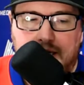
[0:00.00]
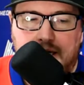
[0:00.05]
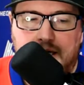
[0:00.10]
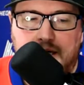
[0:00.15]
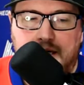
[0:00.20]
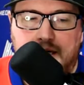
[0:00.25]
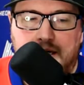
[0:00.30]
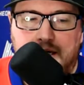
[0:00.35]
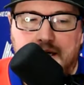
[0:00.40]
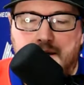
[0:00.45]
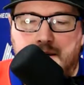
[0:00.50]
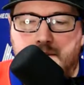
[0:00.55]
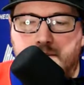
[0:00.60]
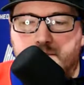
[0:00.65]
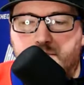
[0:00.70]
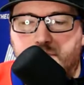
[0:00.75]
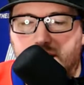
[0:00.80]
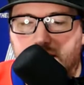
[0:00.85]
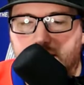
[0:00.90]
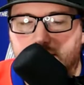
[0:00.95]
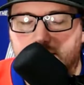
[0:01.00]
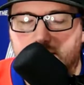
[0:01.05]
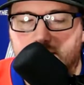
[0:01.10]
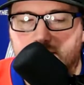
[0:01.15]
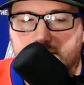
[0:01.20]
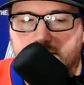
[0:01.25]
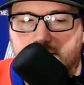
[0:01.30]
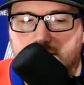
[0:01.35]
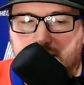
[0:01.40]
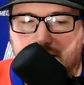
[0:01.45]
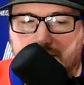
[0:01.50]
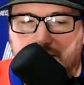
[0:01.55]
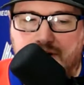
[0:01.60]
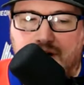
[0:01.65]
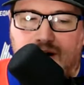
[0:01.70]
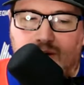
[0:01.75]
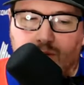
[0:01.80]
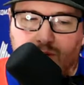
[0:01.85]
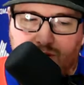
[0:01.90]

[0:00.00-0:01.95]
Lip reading: But if not,